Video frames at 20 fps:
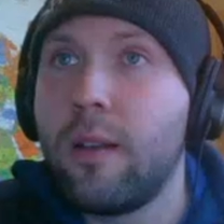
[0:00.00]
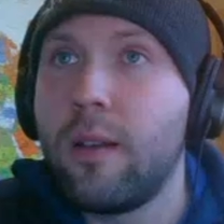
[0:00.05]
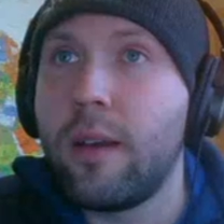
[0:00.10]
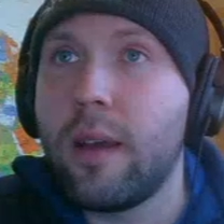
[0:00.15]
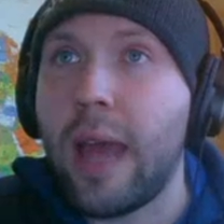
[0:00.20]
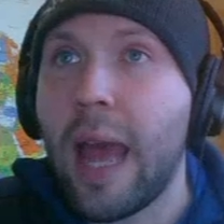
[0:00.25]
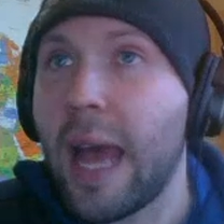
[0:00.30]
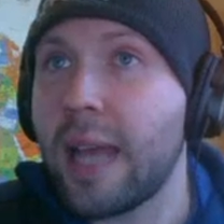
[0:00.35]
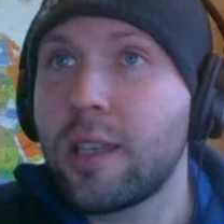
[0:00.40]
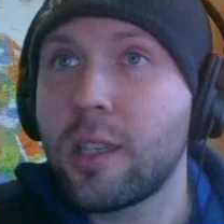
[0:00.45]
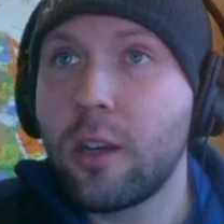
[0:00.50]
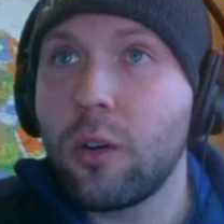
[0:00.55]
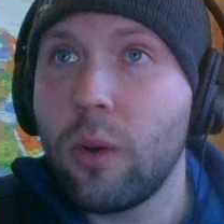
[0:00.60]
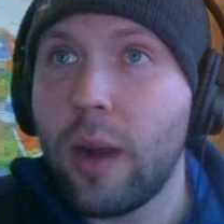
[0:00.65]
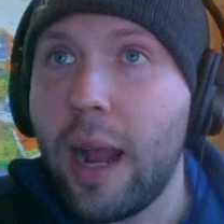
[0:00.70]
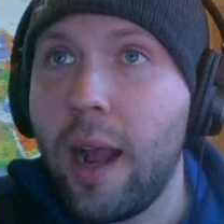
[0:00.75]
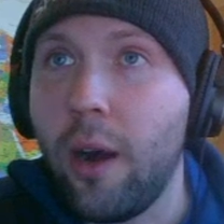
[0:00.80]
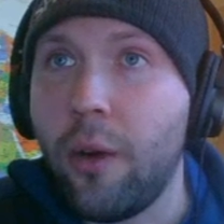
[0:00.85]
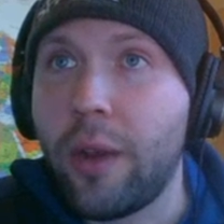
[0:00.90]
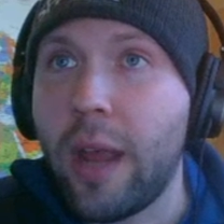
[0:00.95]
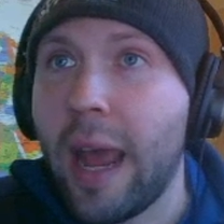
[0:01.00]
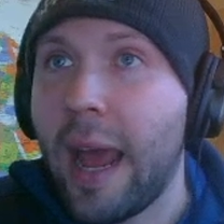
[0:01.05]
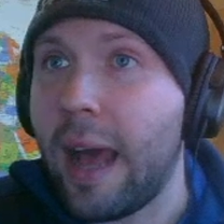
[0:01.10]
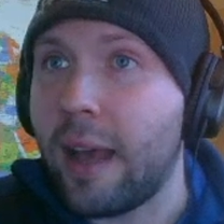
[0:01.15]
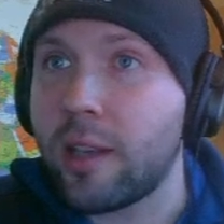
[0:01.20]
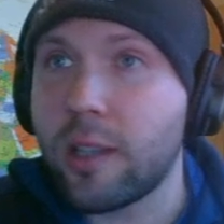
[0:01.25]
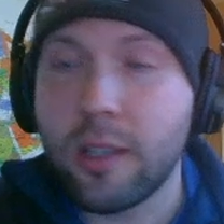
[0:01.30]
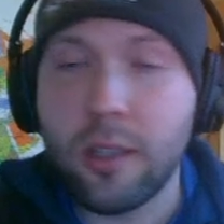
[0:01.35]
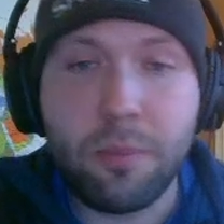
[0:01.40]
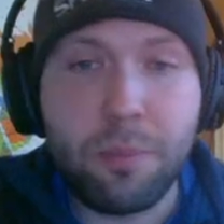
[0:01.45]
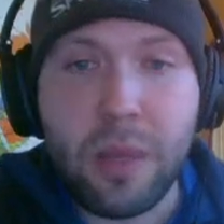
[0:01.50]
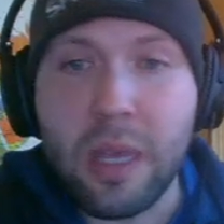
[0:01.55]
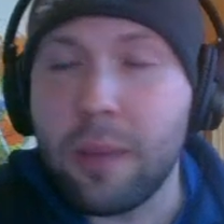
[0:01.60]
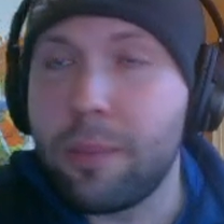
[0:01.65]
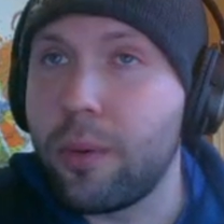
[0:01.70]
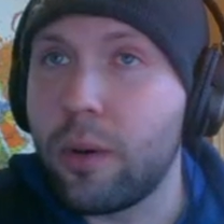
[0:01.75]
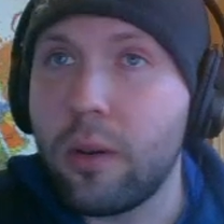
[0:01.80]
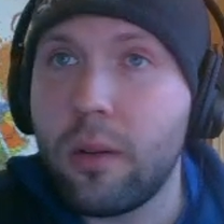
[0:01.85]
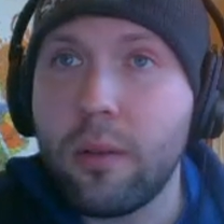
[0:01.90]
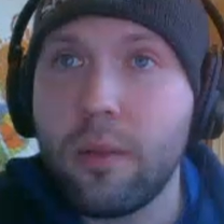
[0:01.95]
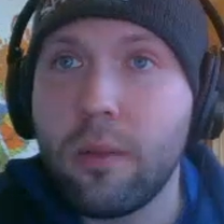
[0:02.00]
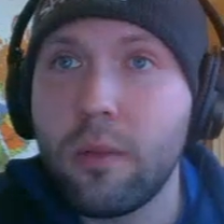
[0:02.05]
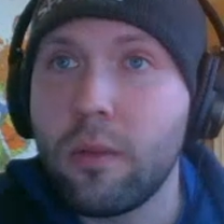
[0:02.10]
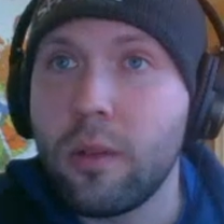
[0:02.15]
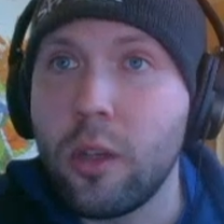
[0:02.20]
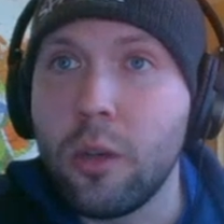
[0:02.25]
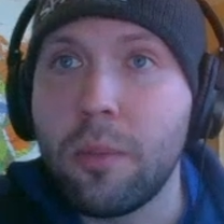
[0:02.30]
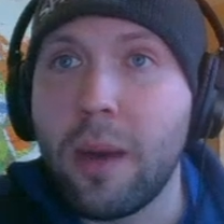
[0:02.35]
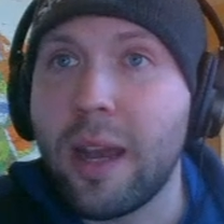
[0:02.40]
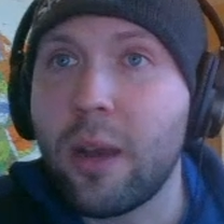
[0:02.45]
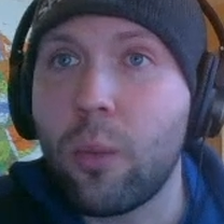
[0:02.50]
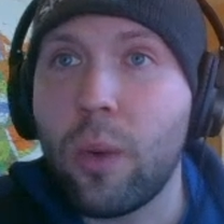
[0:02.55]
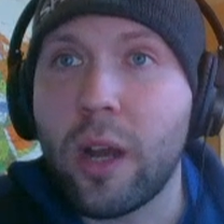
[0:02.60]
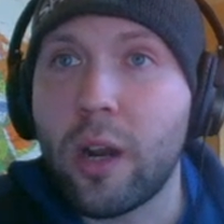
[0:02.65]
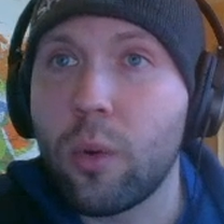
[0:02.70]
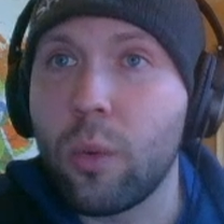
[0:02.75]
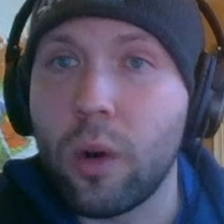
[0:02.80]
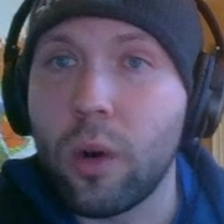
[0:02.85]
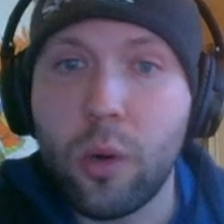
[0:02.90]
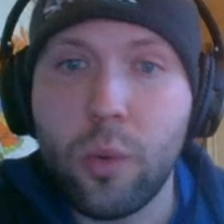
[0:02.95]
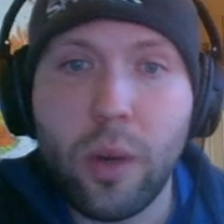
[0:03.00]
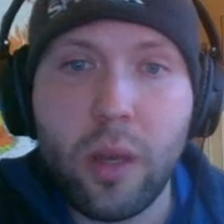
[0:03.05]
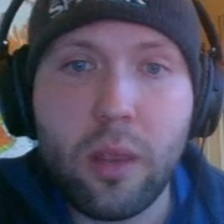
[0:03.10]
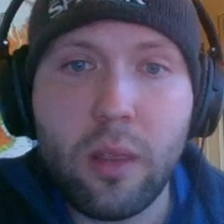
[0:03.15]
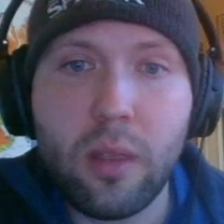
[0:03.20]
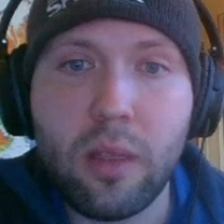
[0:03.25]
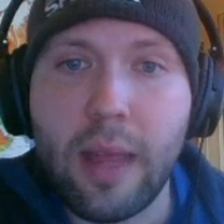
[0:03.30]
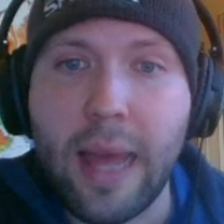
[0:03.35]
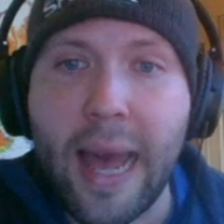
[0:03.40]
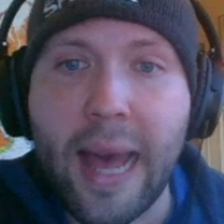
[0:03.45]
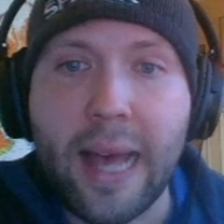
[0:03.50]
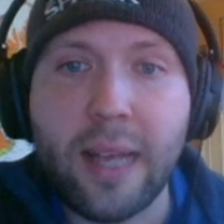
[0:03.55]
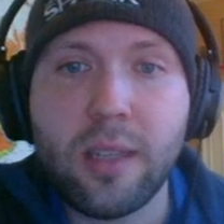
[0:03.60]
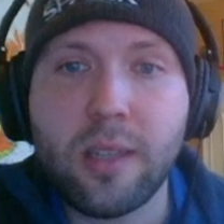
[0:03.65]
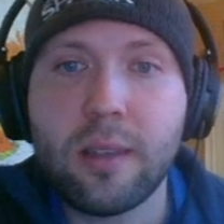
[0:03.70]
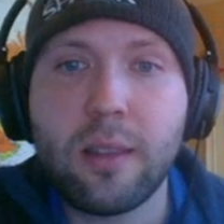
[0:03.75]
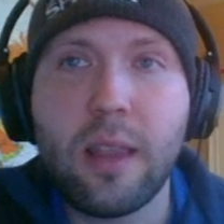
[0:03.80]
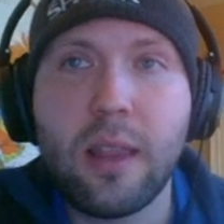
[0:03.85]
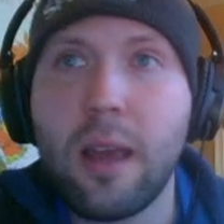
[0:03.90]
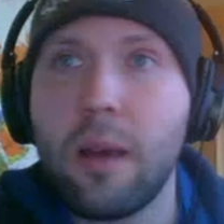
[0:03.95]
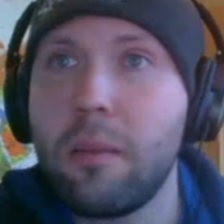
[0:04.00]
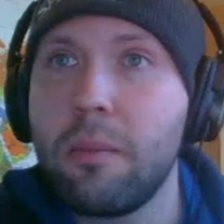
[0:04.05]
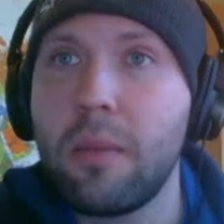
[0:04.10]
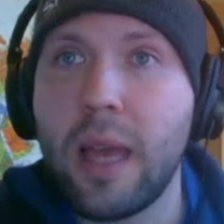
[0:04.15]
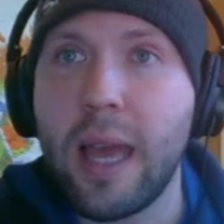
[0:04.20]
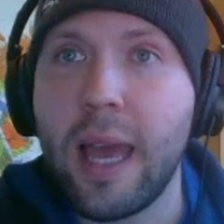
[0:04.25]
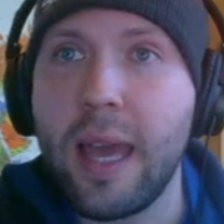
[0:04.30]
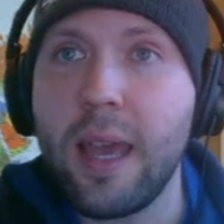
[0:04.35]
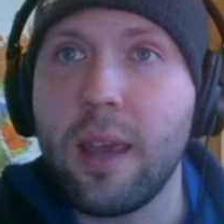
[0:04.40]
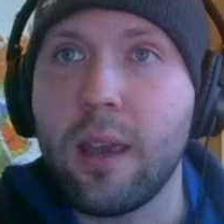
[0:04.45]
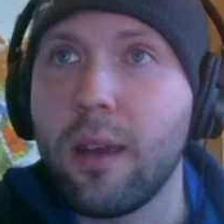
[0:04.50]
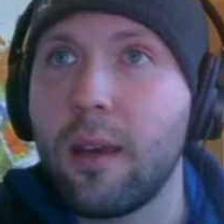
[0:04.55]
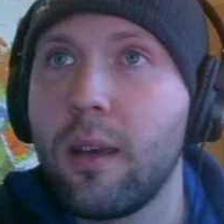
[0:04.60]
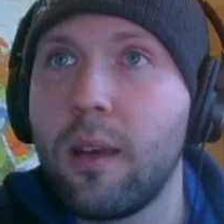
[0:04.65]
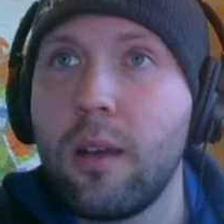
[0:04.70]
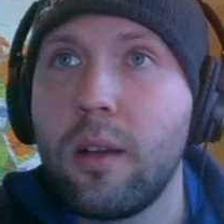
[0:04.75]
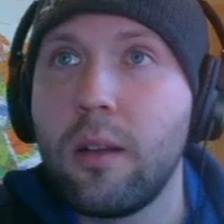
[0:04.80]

Ask around, ask people you might want to work with, ask them, hey,